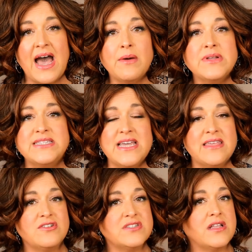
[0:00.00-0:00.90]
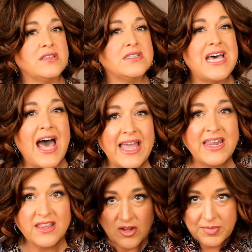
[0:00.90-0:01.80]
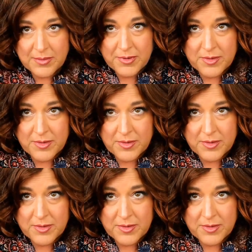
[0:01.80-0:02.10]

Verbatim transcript: I would say there's a tiny little bit of